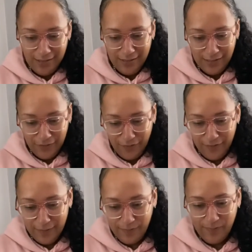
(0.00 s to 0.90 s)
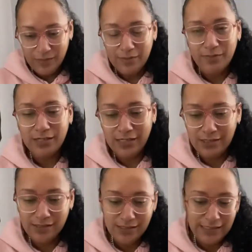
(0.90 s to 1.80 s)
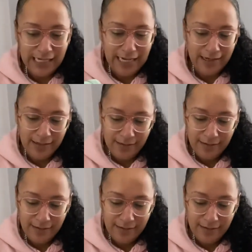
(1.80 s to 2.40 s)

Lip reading: different. But here's the tag.